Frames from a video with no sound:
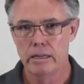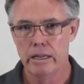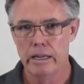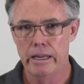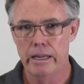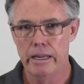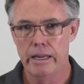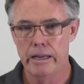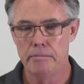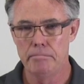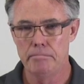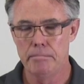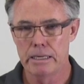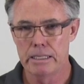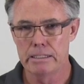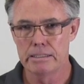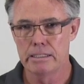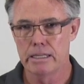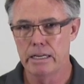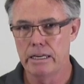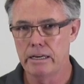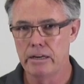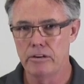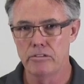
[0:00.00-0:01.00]
a
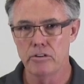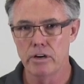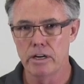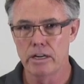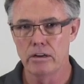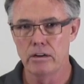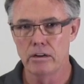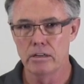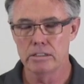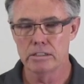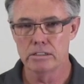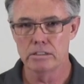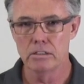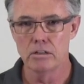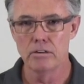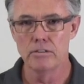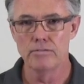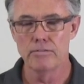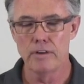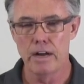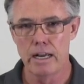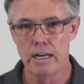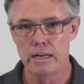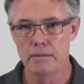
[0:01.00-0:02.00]
Bix'n Andy Trigger are
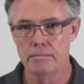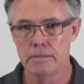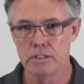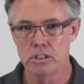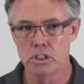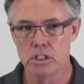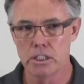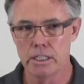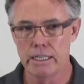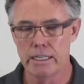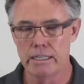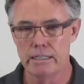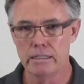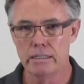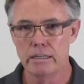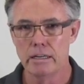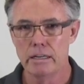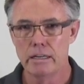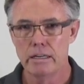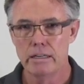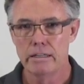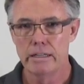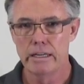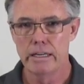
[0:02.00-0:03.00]
so finely
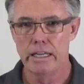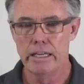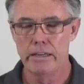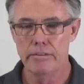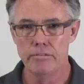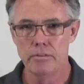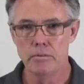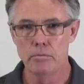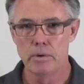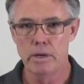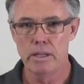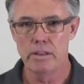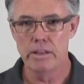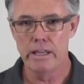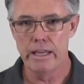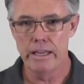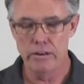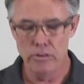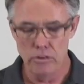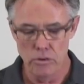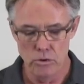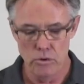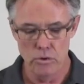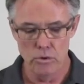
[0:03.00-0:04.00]
machined that even when
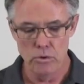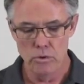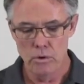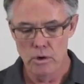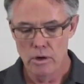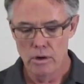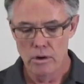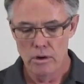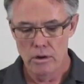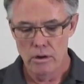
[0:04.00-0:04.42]
they do